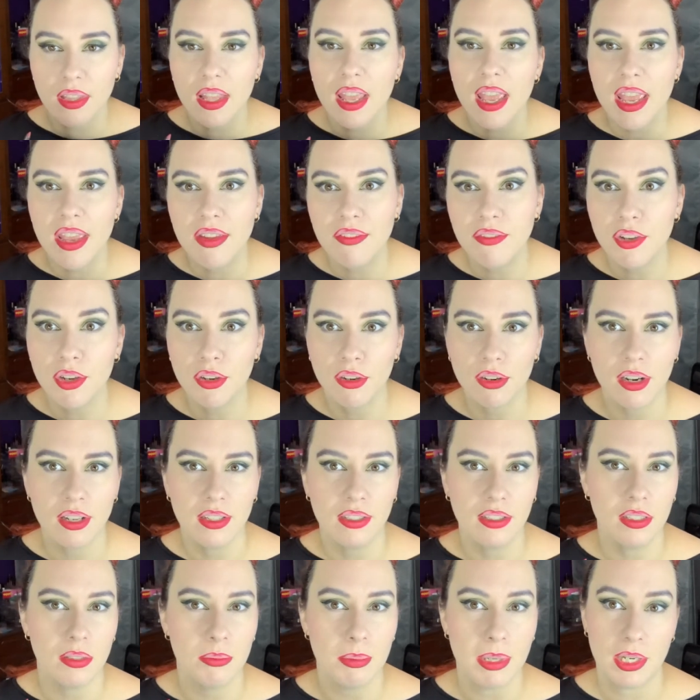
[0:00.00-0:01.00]
If you're a
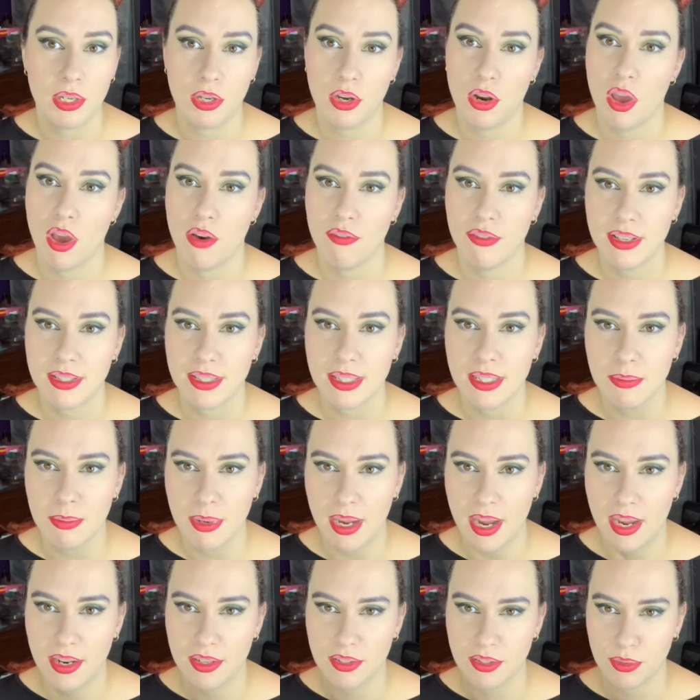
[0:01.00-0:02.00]
little bit nervous
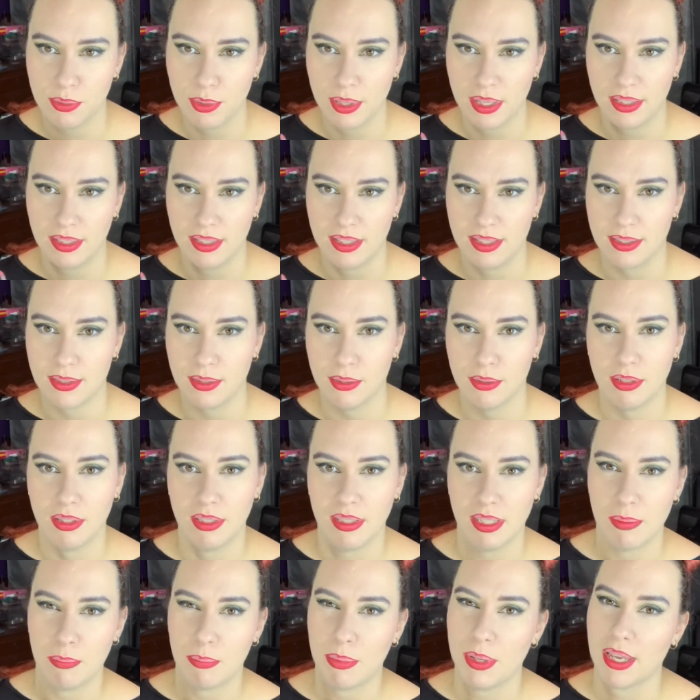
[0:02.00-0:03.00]
about doing this sort of
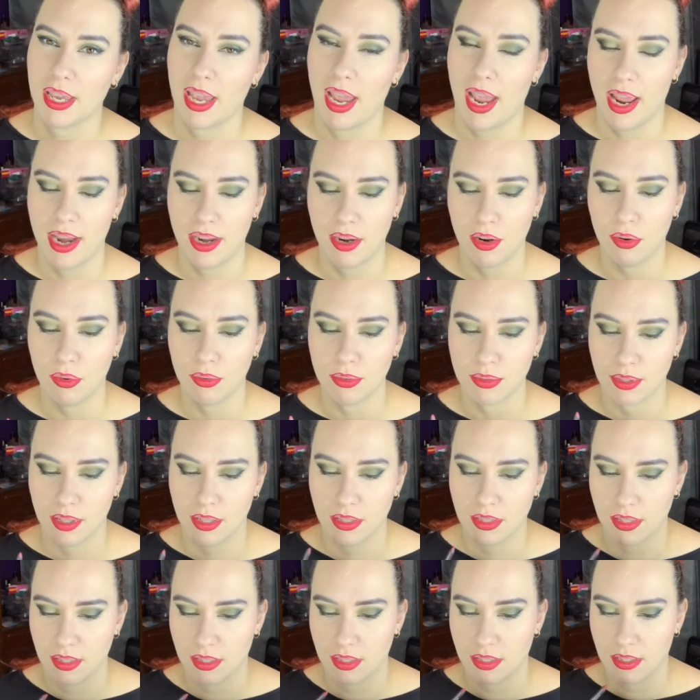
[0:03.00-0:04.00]
lip, you can also
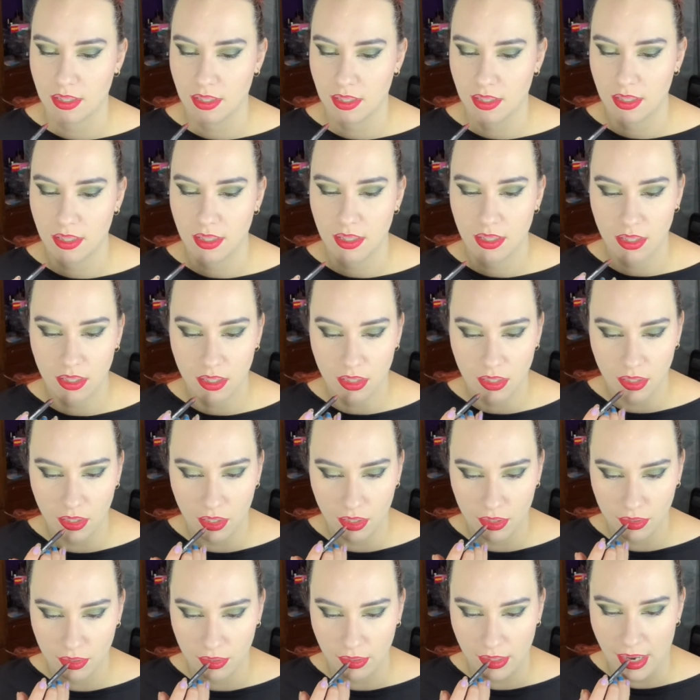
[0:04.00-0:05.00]
just
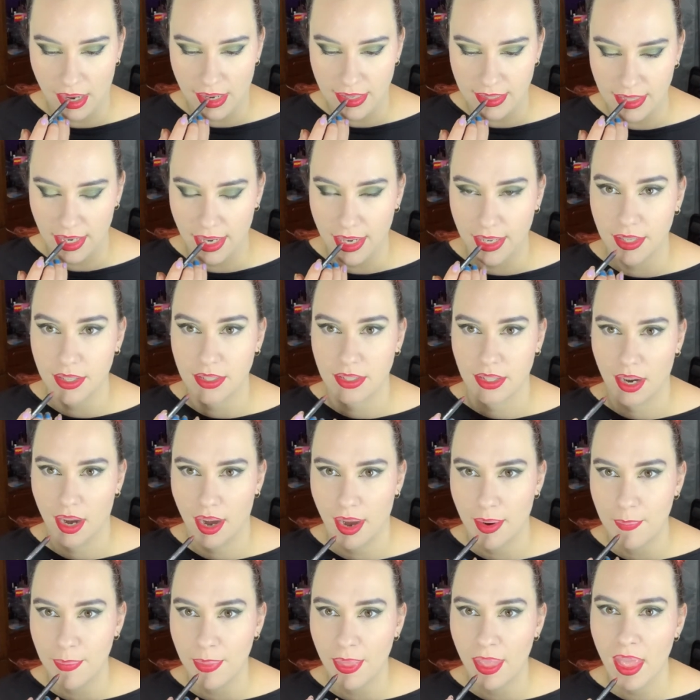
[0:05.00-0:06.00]
go through and take your
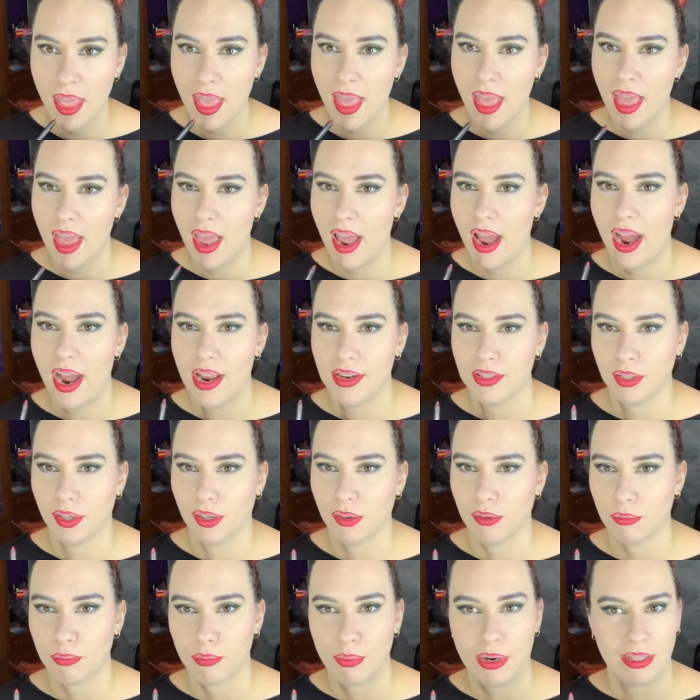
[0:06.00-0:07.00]
time. I
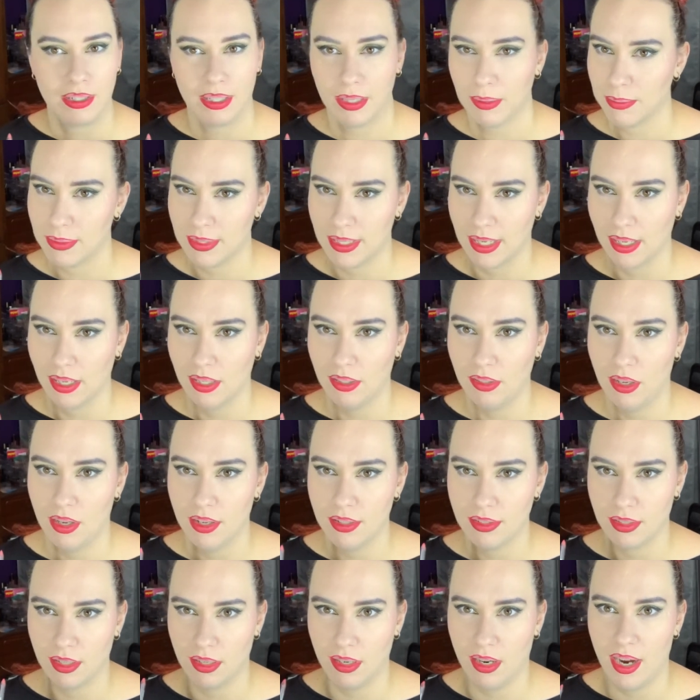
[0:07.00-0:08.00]
do red lipstick a
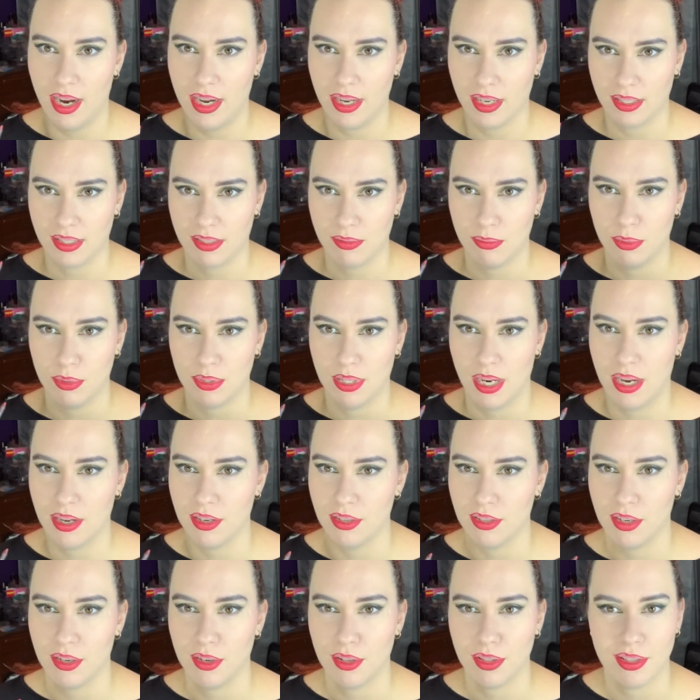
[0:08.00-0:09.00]
lot, so I will tend
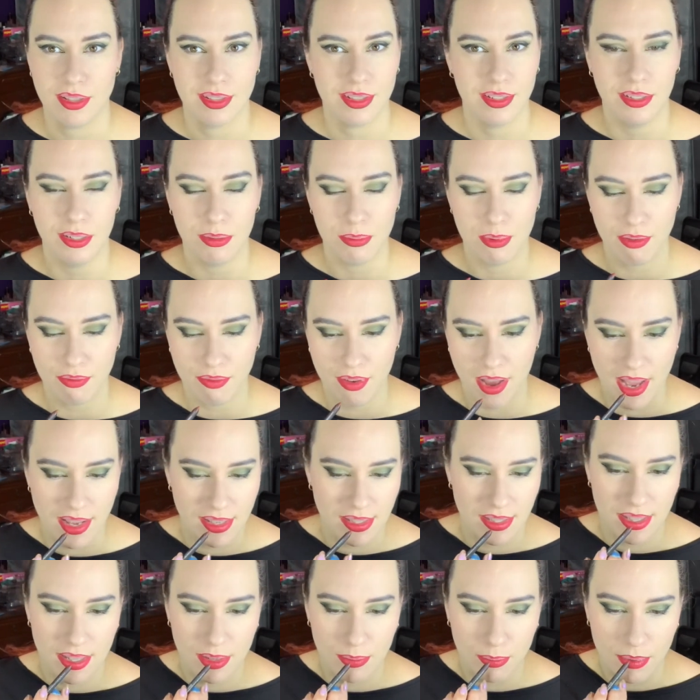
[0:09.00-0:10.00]
to do this a little bit
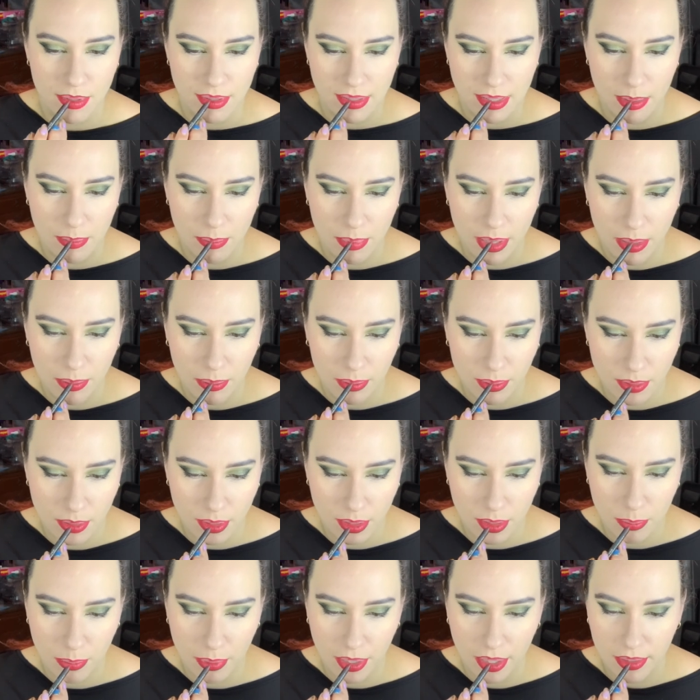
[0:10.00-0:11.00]
faster than what some people
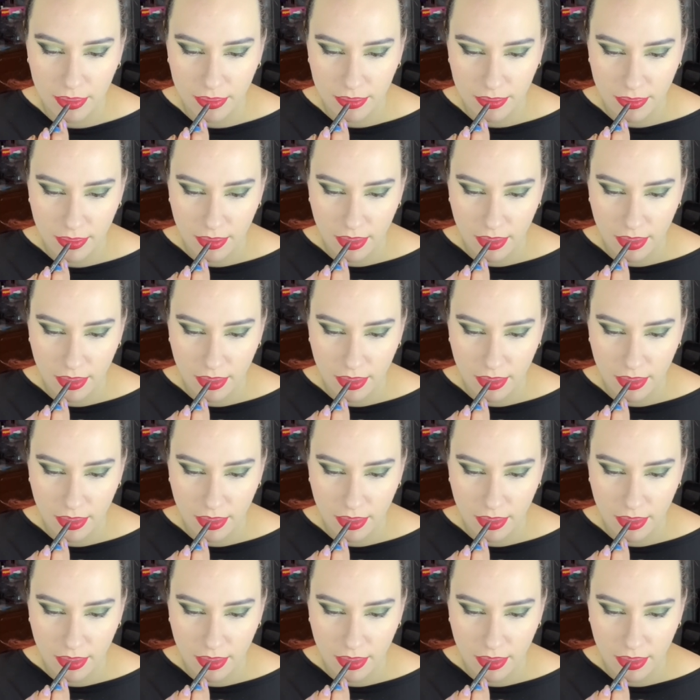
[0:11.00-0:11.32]
do, but